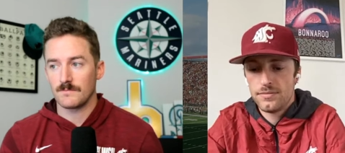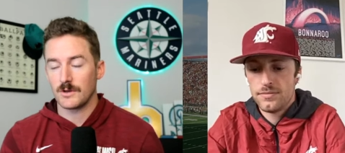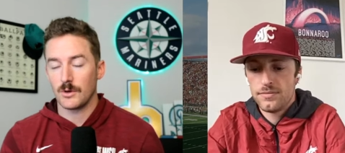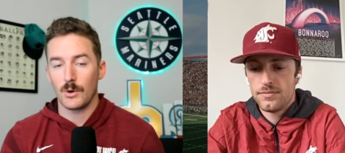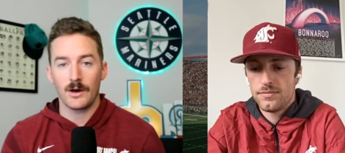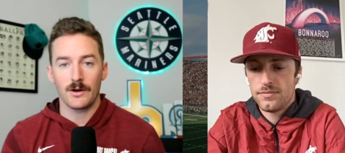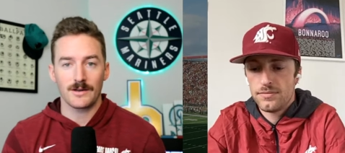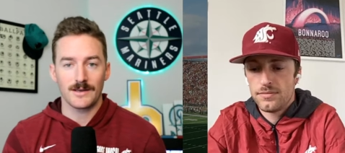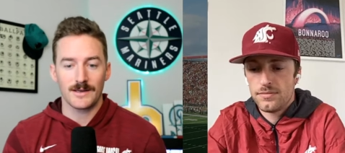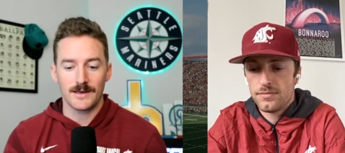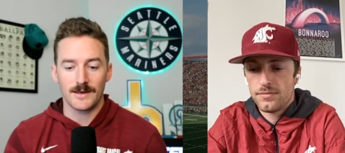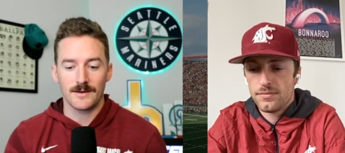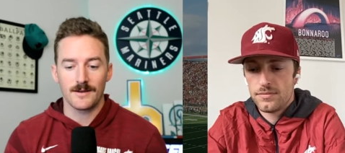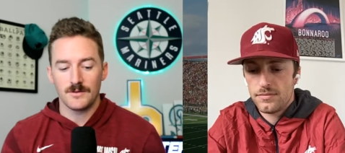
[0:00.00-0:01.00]
Speaker 1: go out and
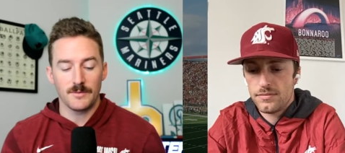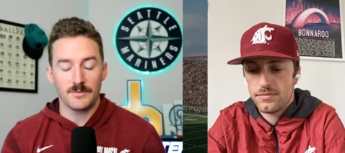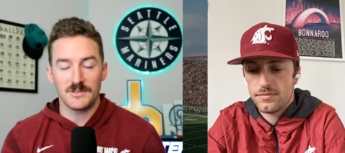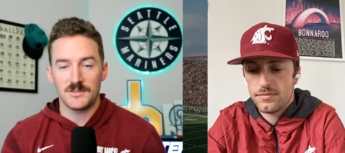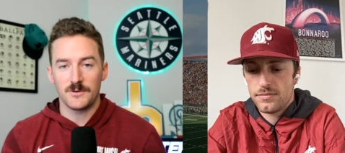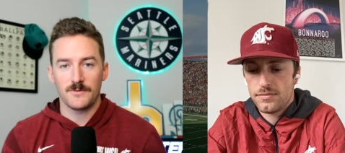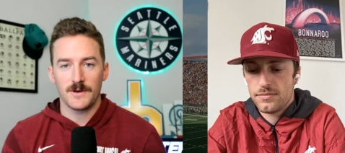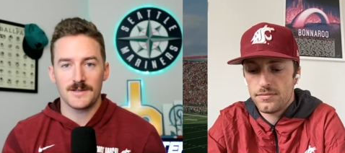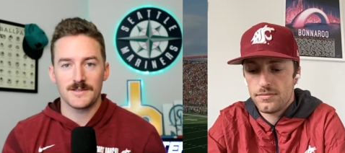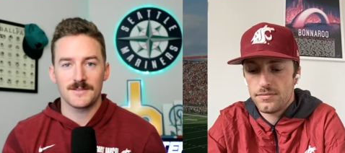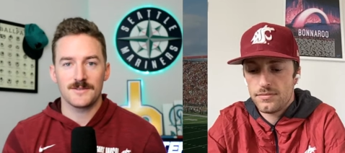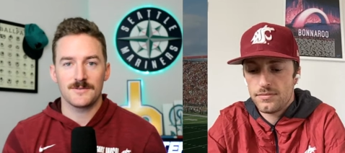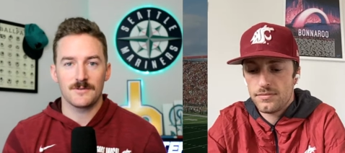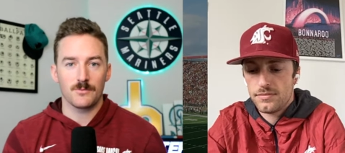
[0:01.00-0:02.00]
get. W C U
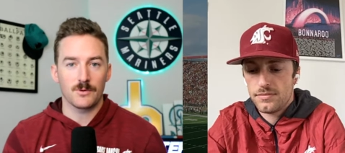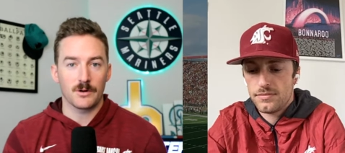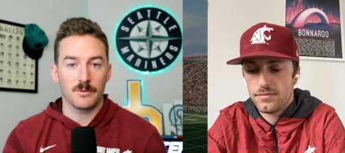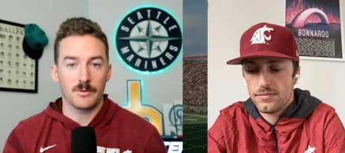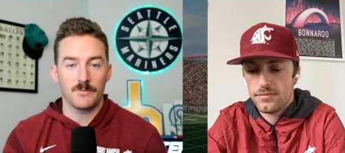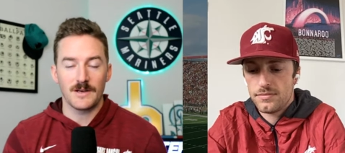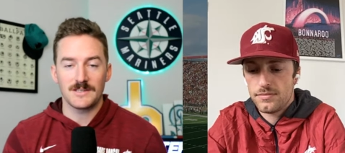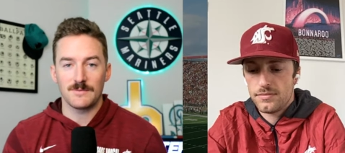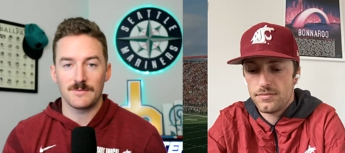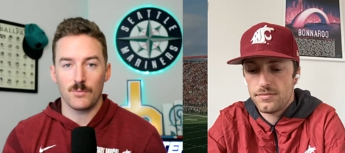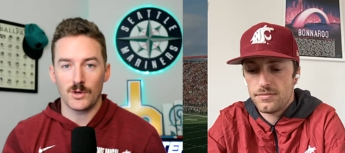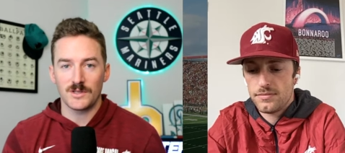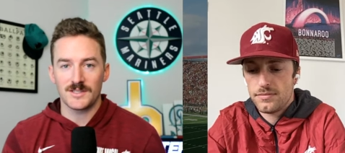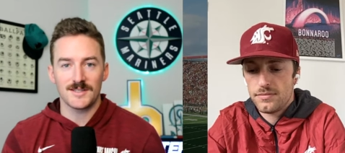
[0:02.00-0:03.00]
fans, we're going to be facing
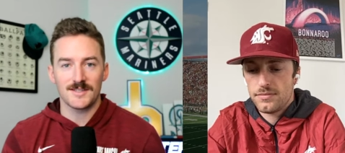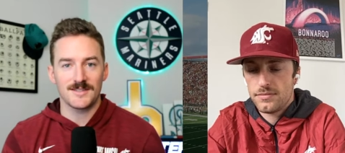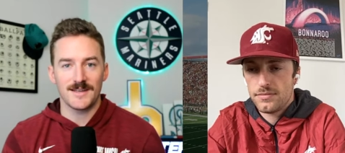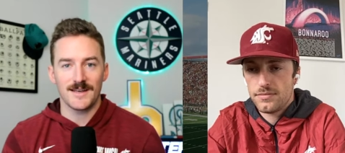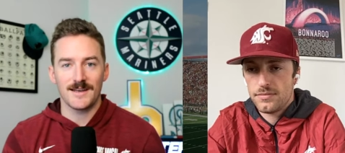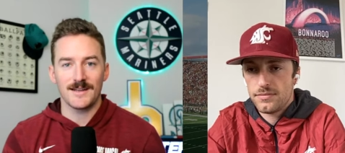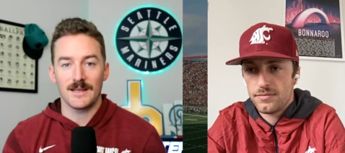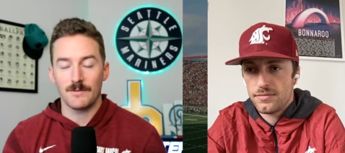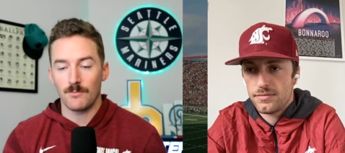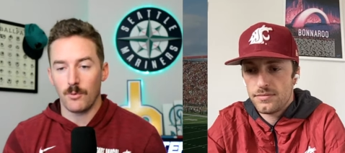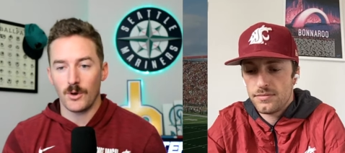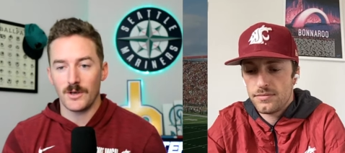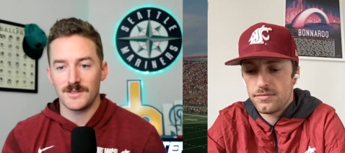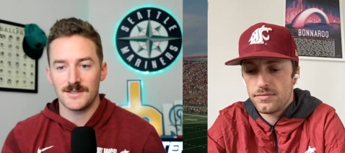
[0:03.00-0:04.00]
Boise State in
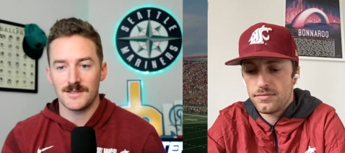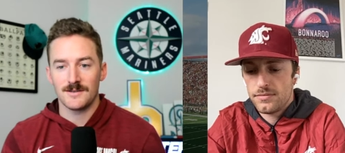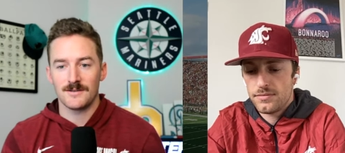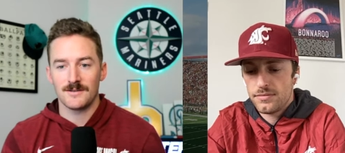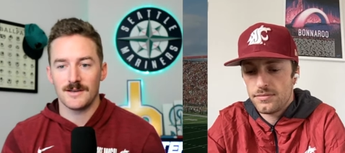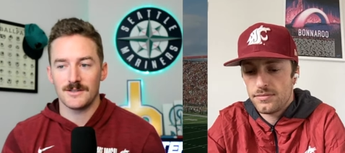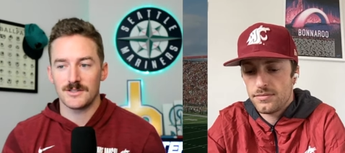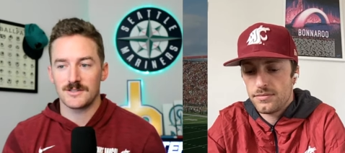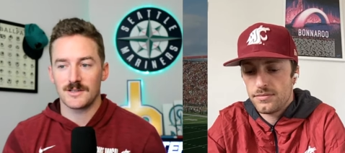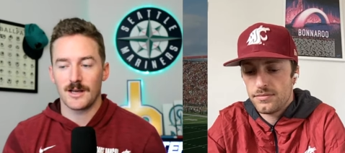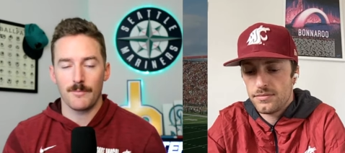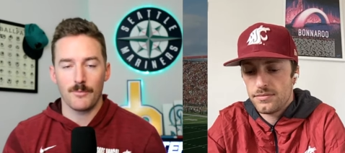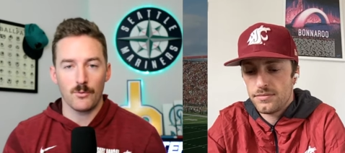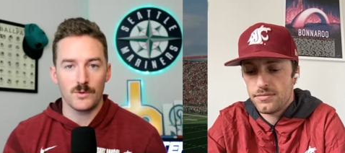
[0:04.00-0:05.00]
Boise in just a
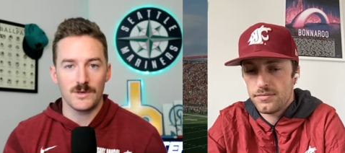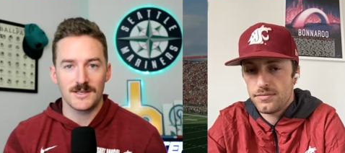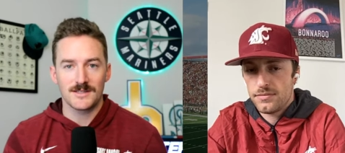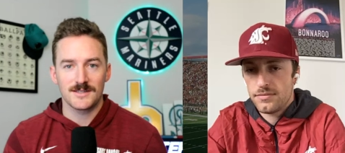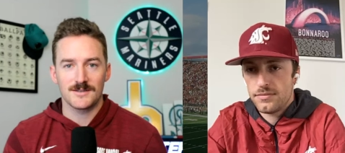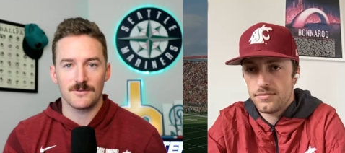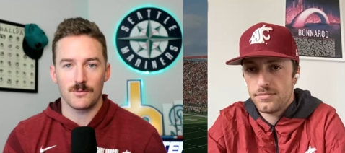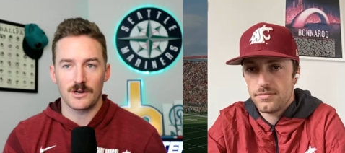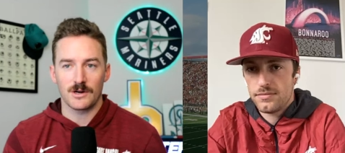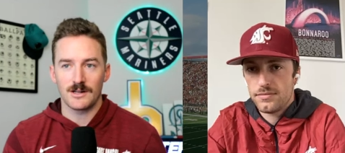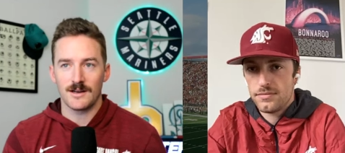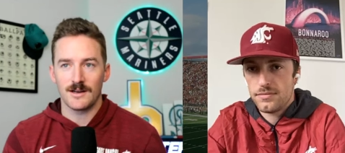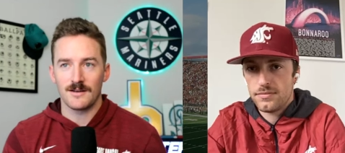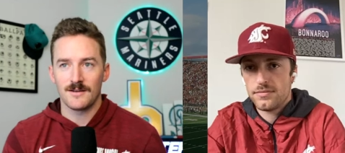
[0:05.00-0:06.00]
couple weeks. We're going
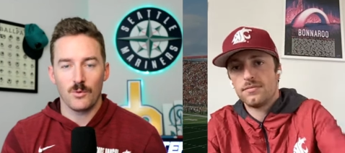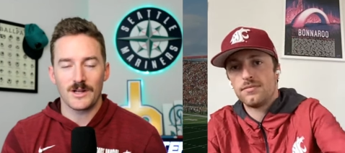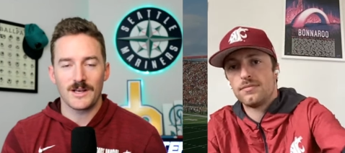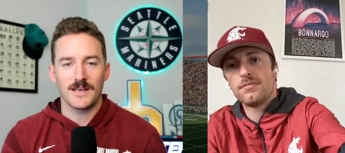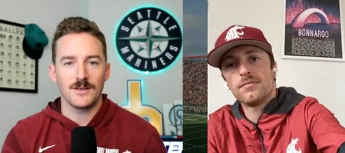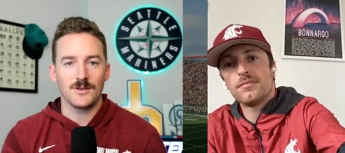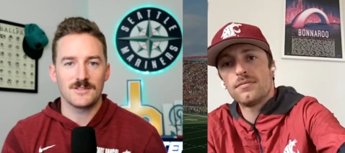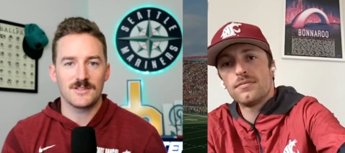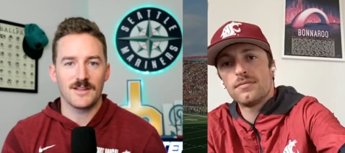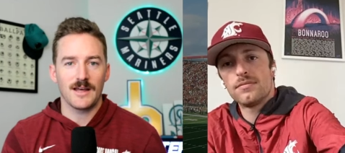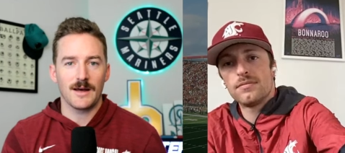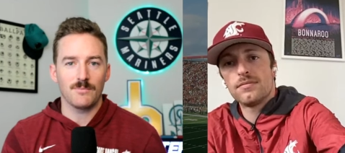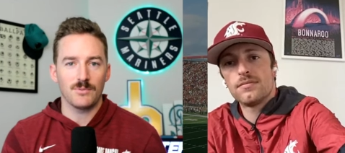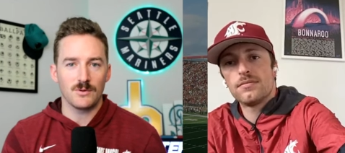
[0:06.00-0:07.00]
to want to get used to
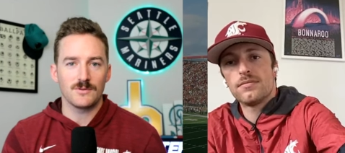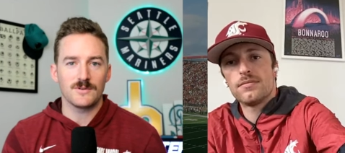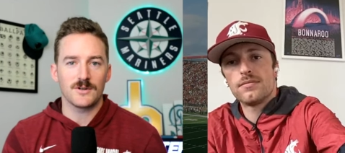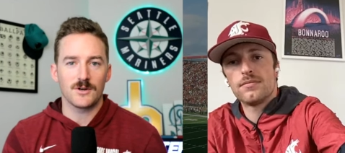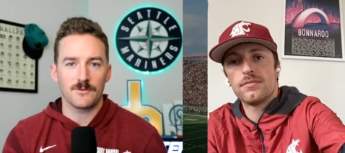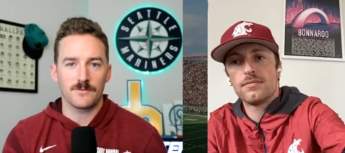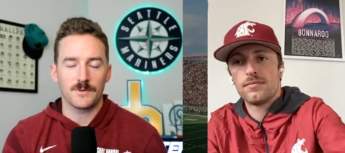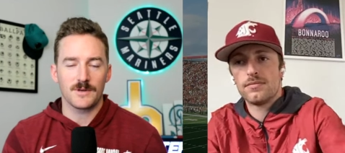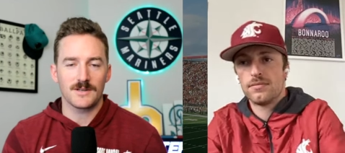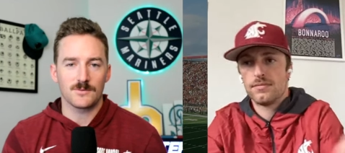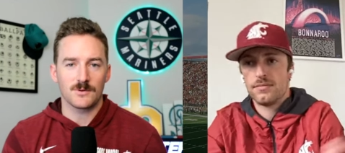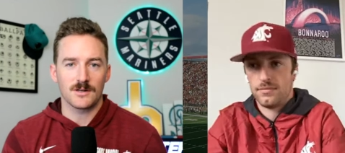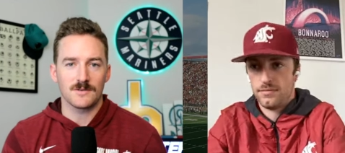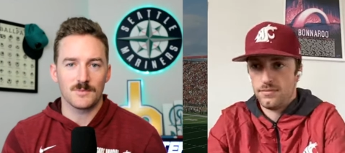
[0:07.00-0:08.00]
that blue turf because
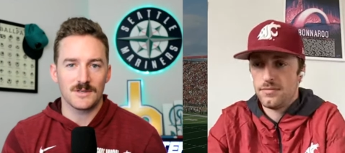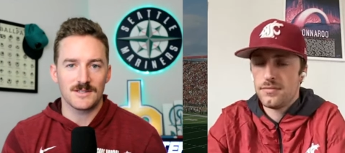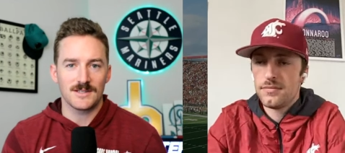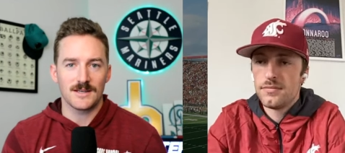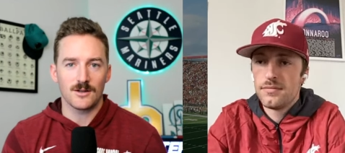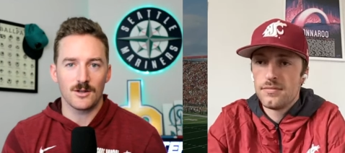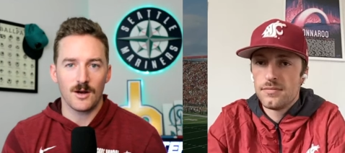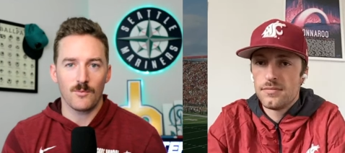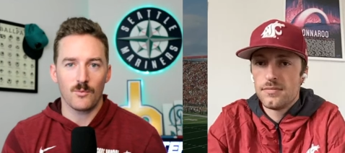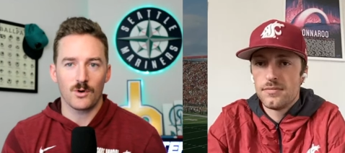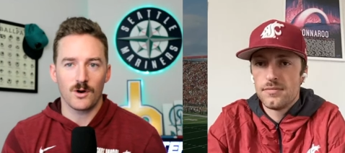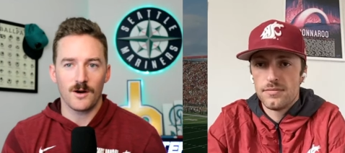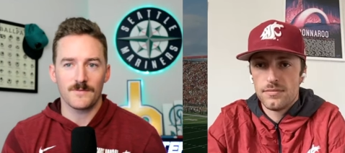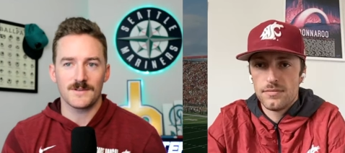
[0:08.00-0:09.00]
we're going to be seeing a lot more
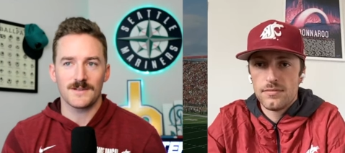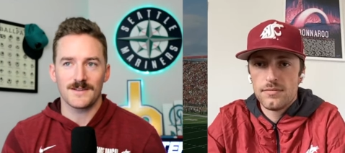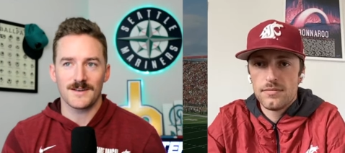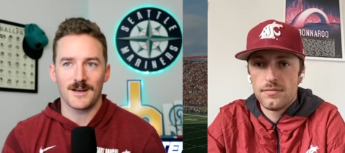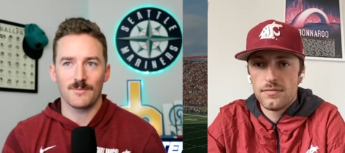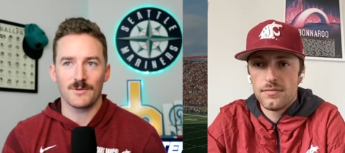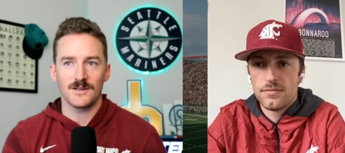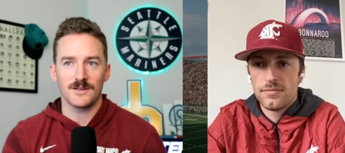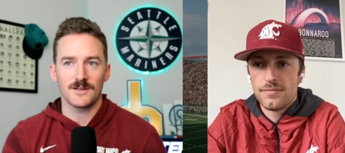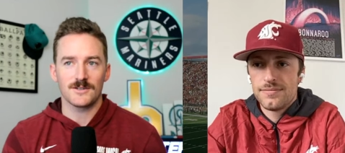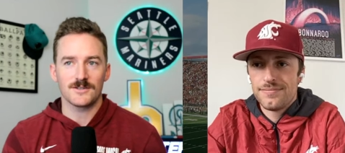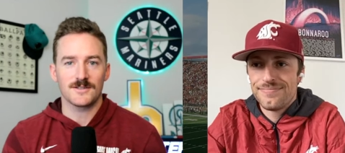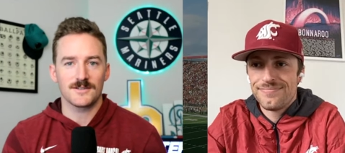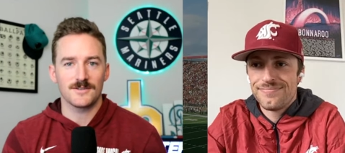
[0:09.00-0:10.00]
often in the coming
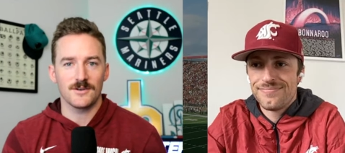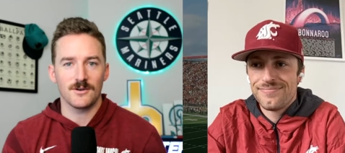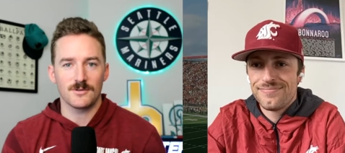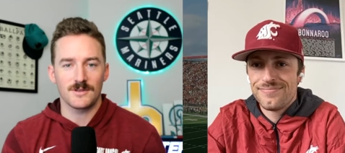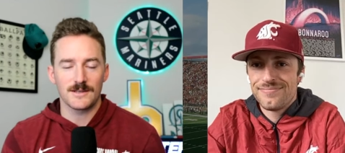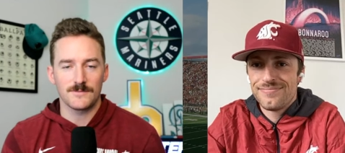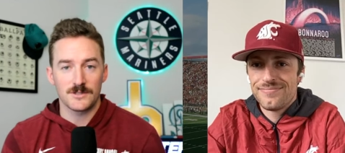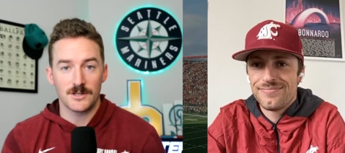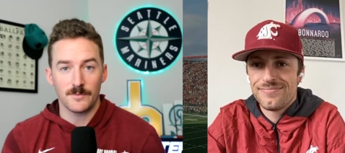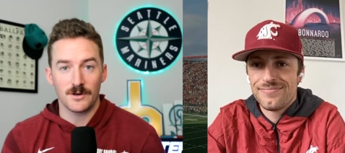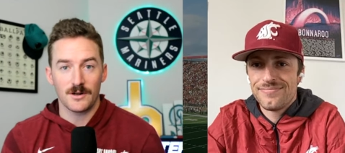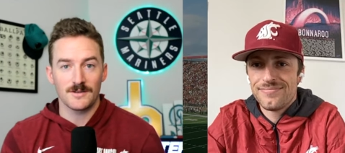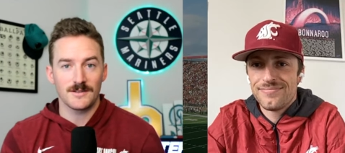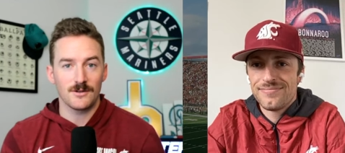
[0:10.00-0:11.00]
years. So thanks for jumping
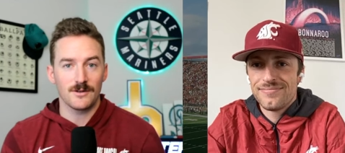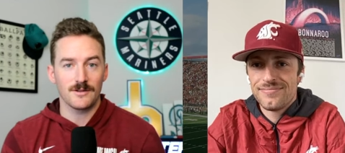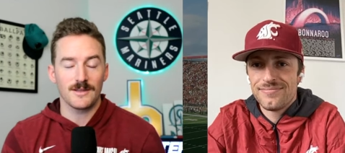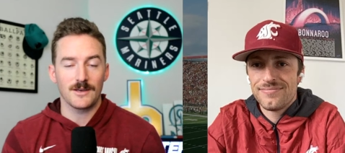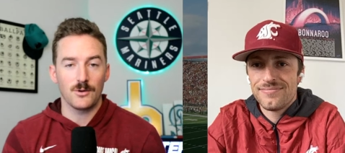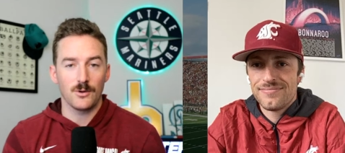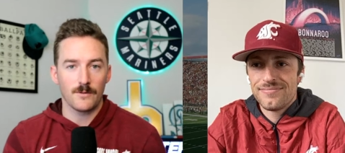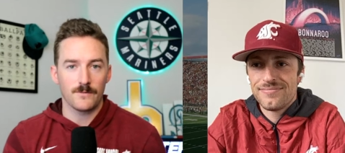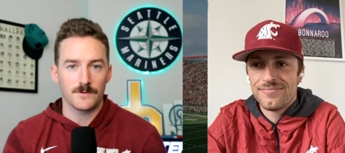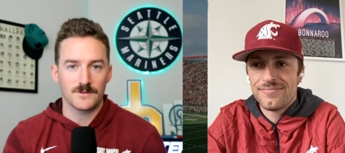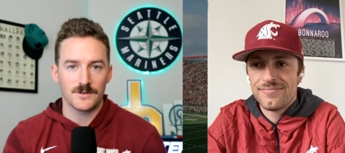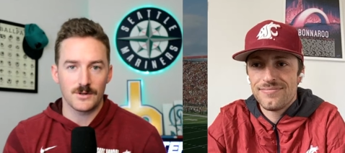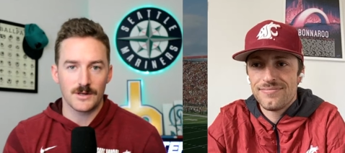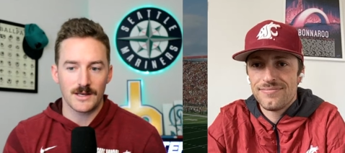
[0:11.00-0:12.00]
on, Dylan. Thank you all for
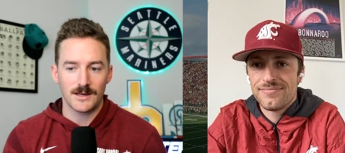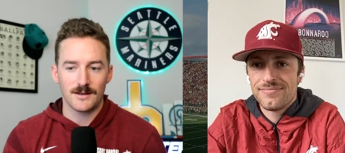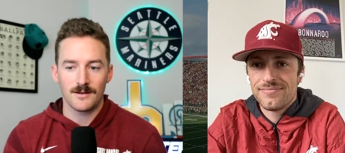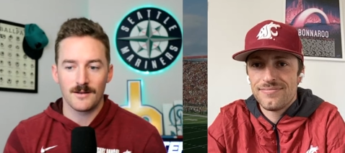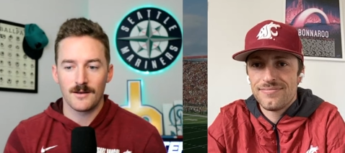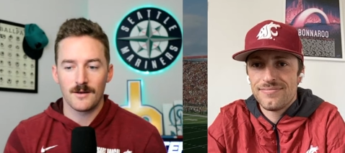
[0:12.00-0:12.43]
tuning in.